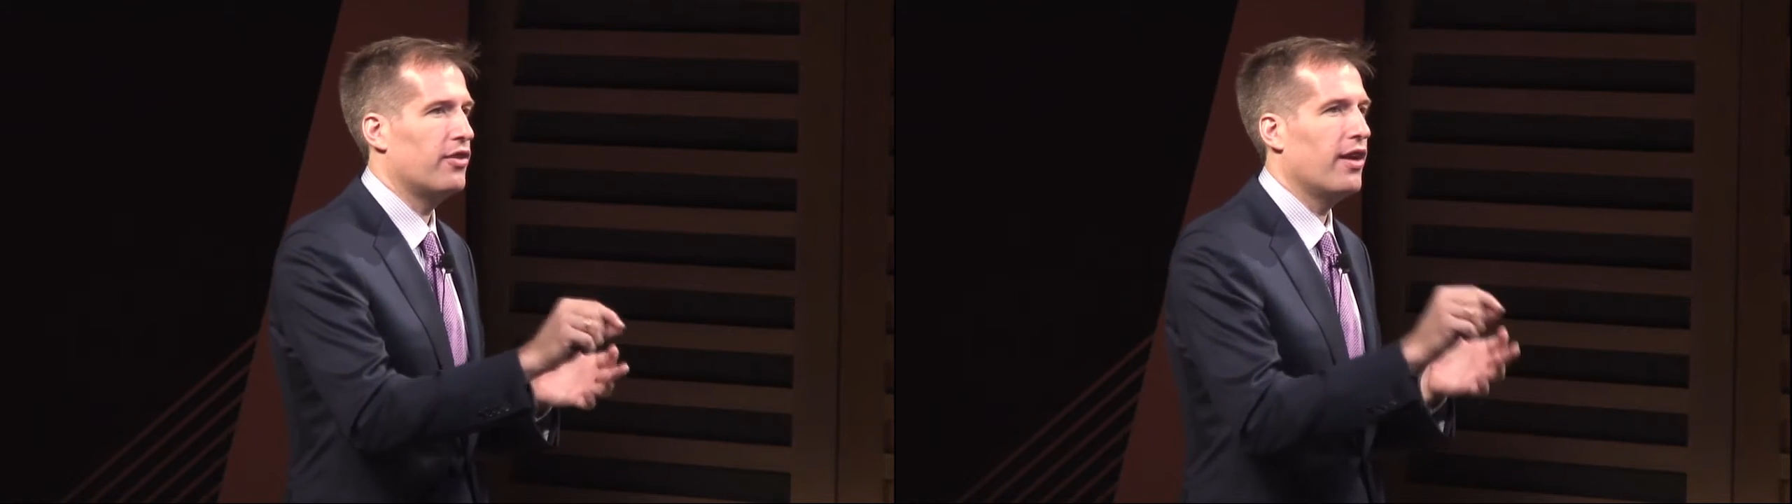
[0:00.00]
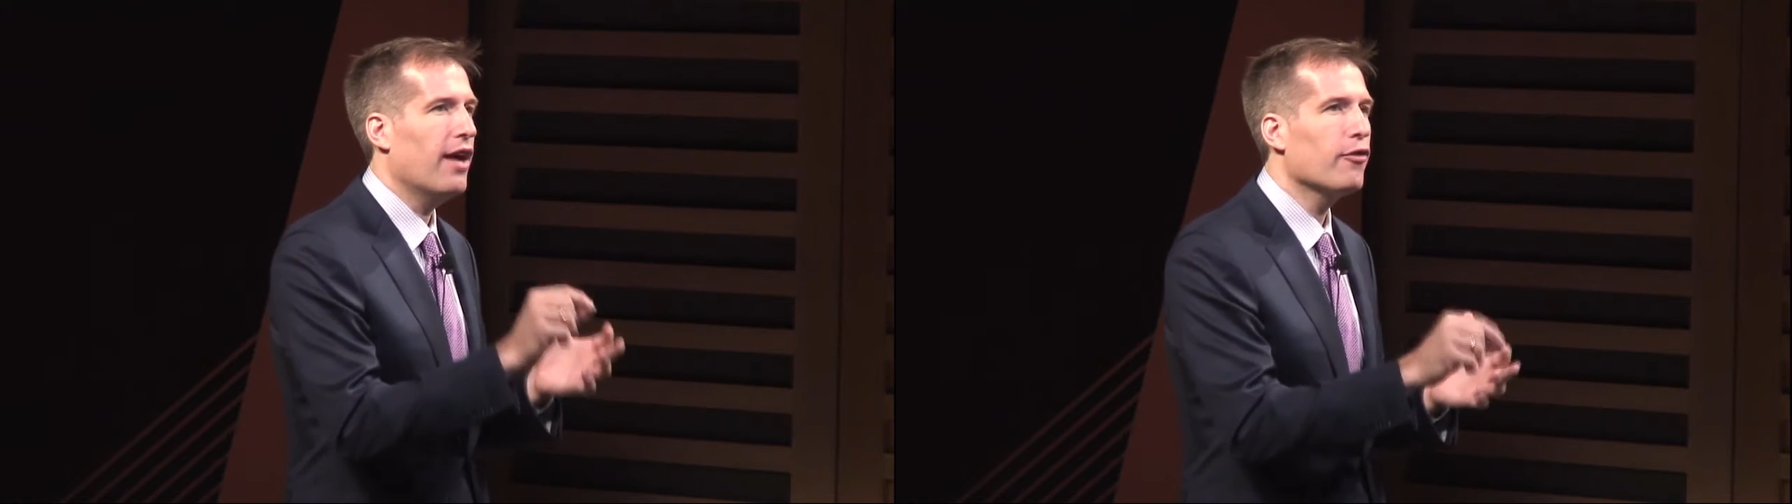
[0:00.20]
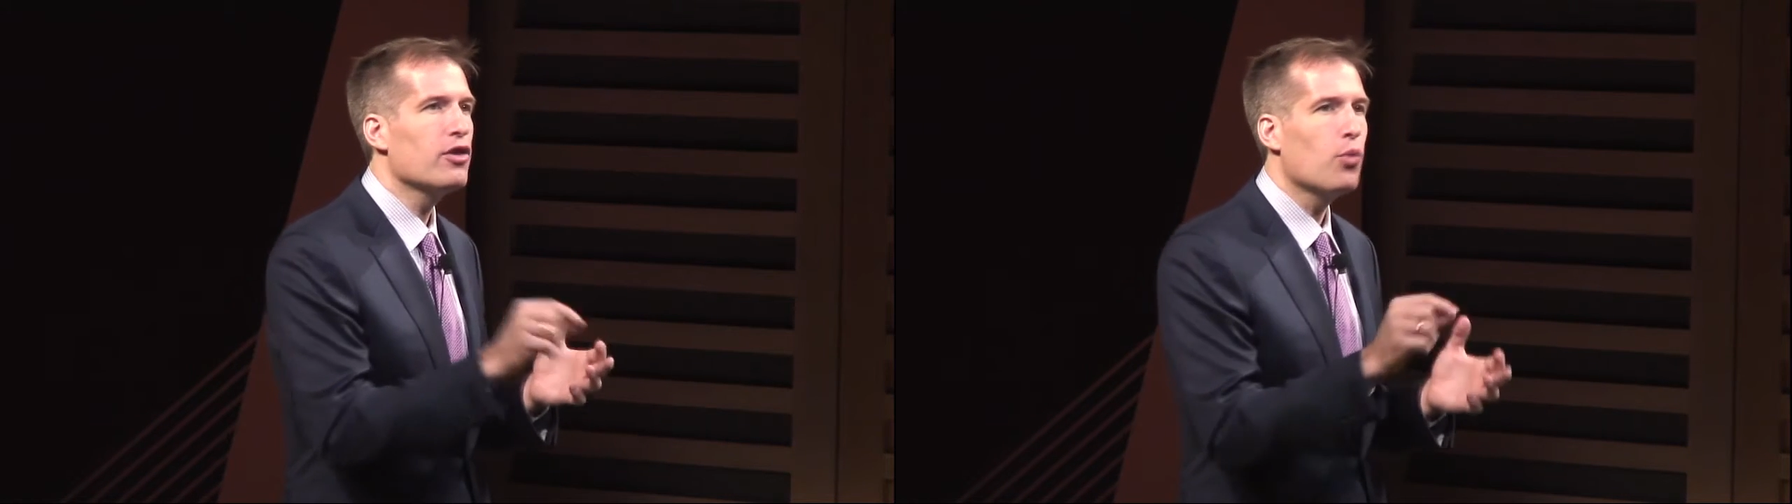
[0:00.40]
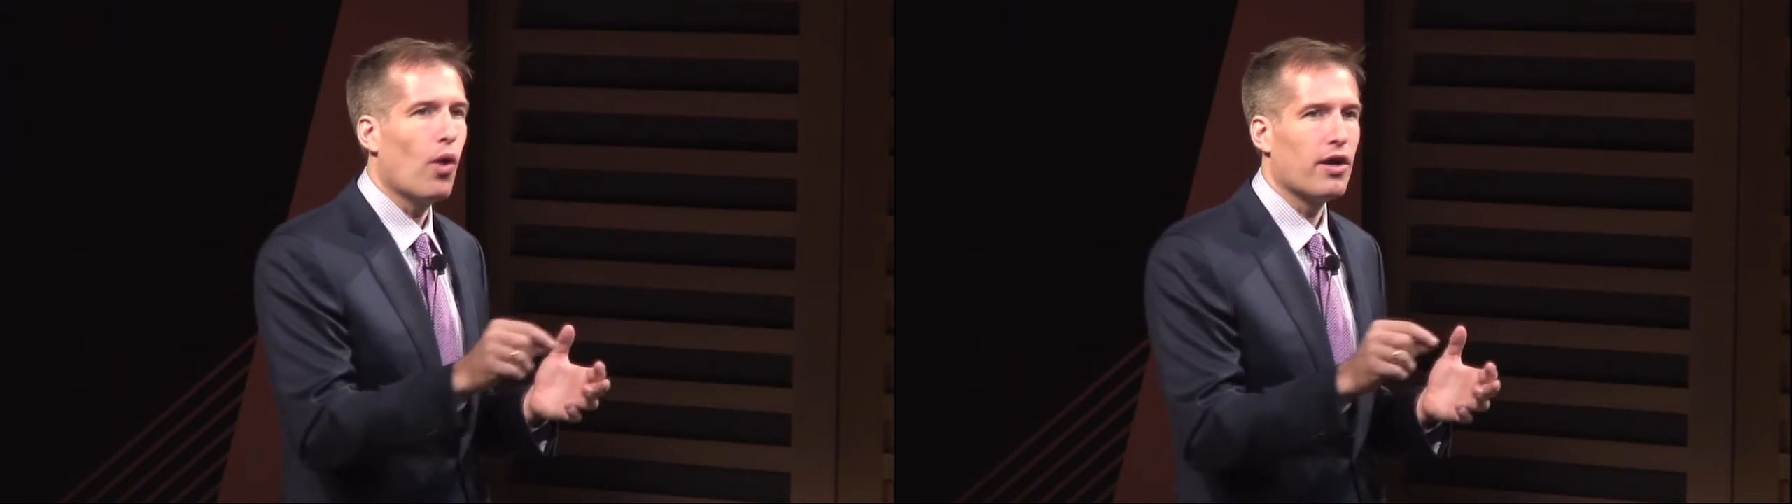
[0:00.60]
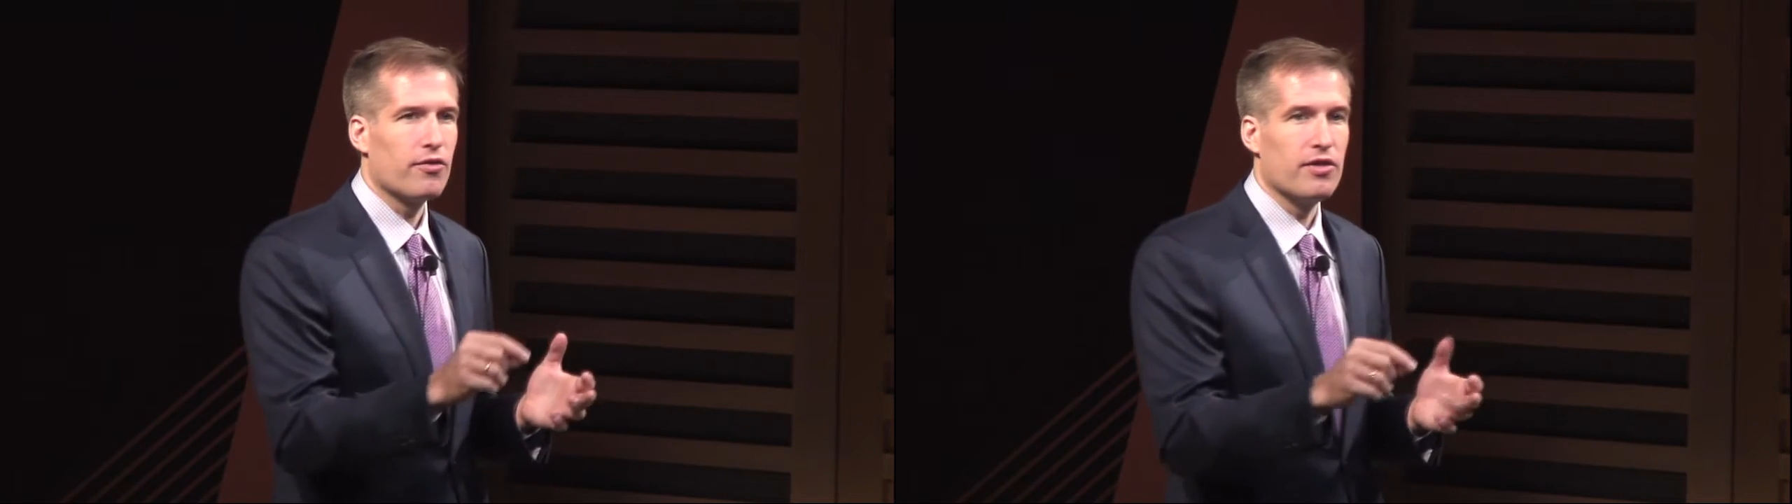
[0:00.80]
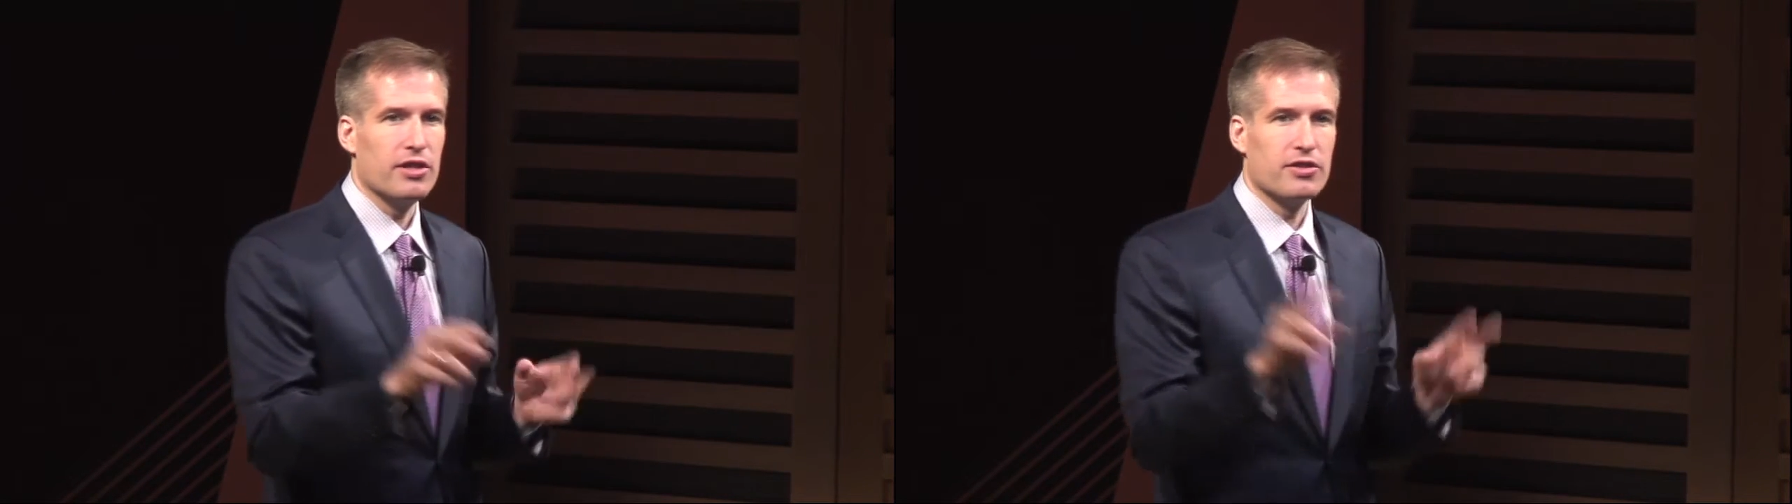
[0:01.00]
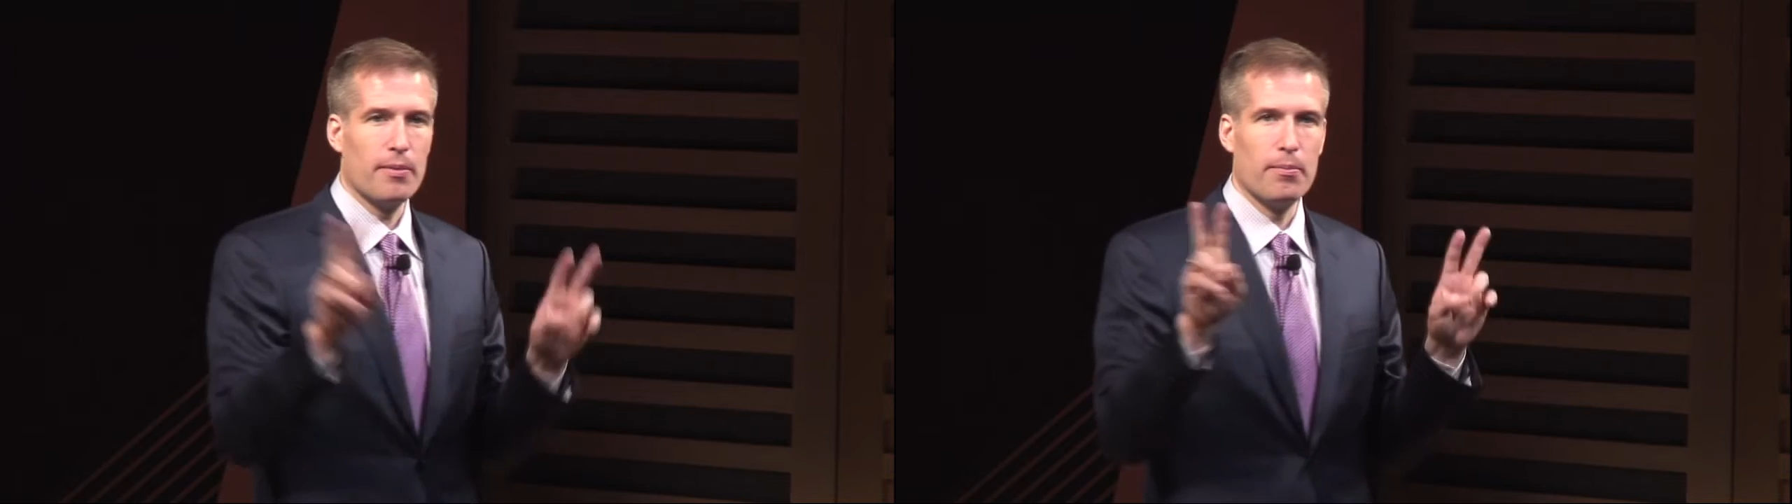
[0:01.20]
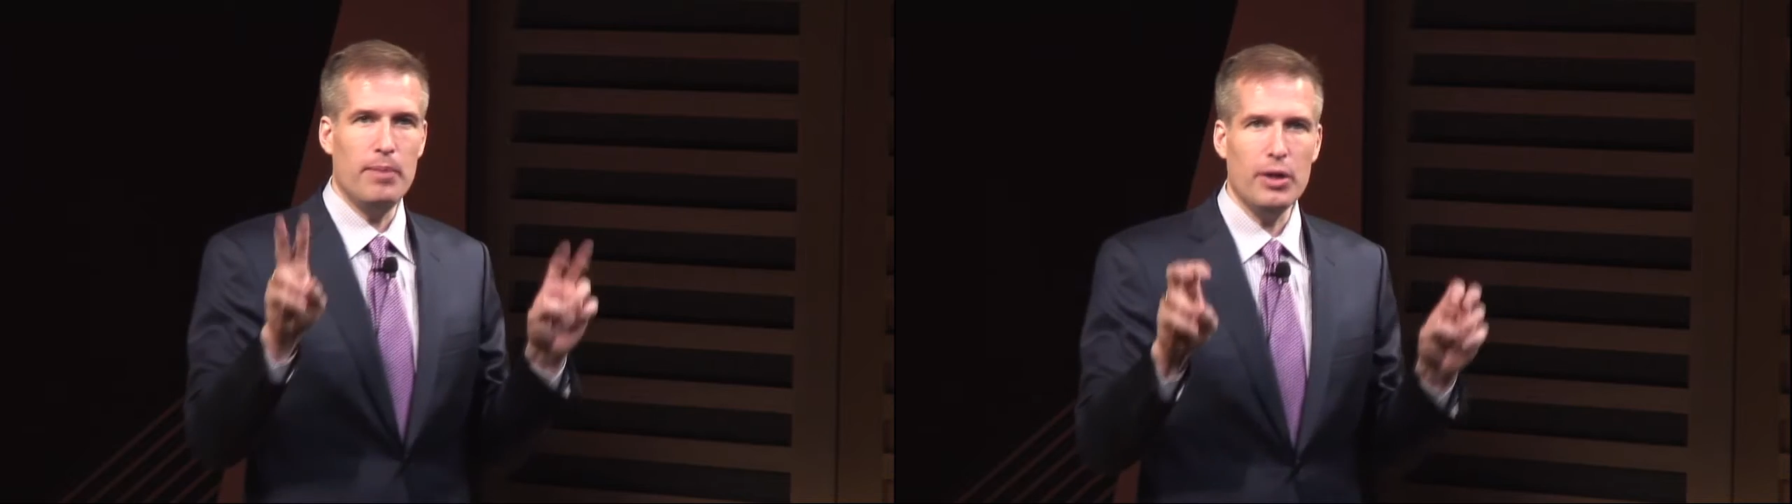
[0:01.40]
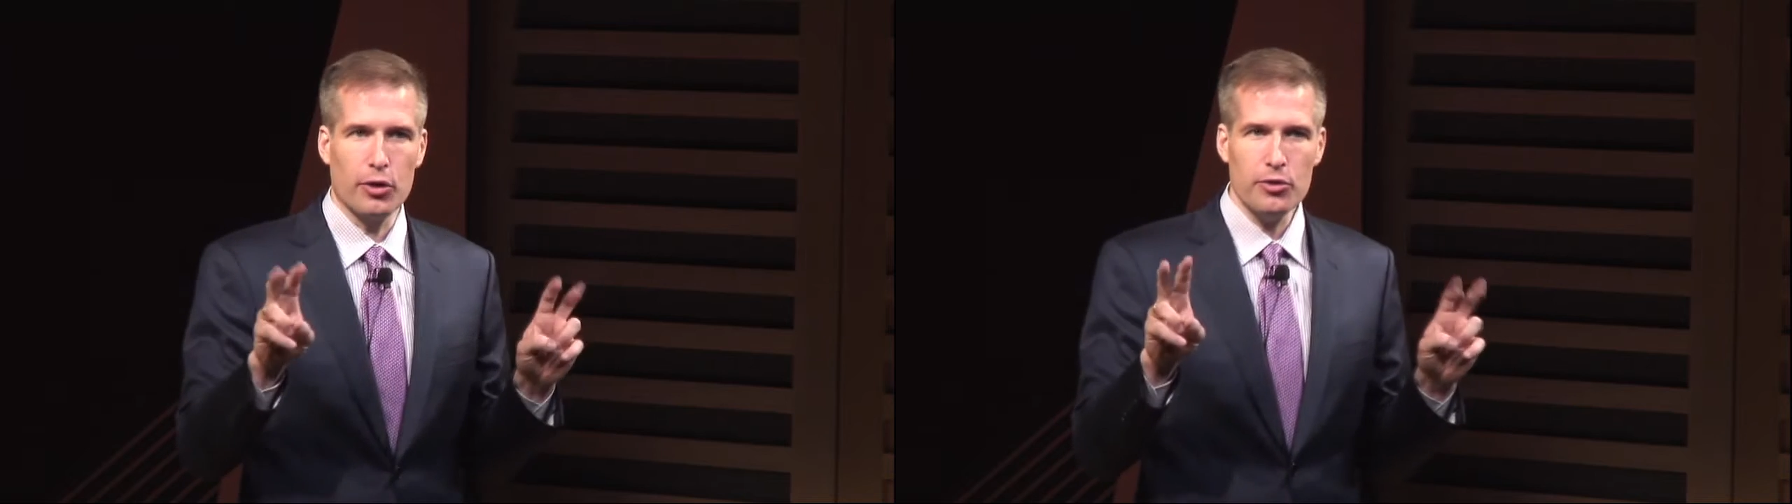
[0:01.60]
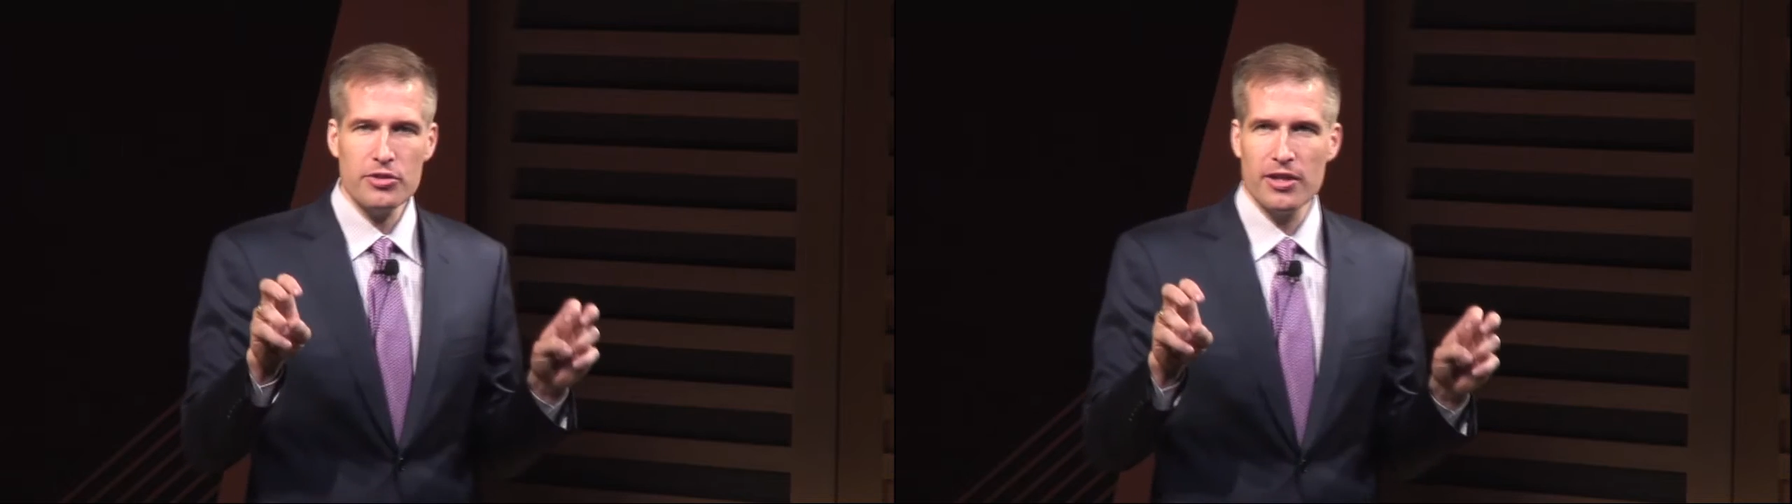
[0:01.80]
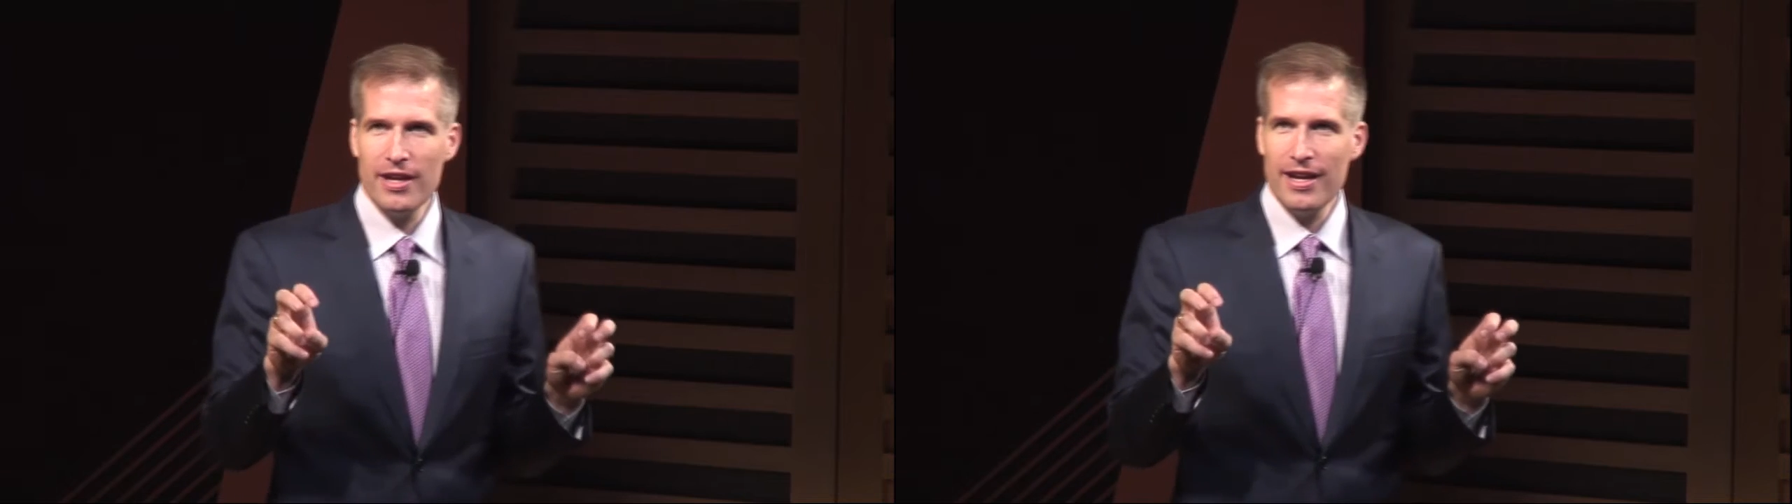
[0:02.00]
to every one of these bidders,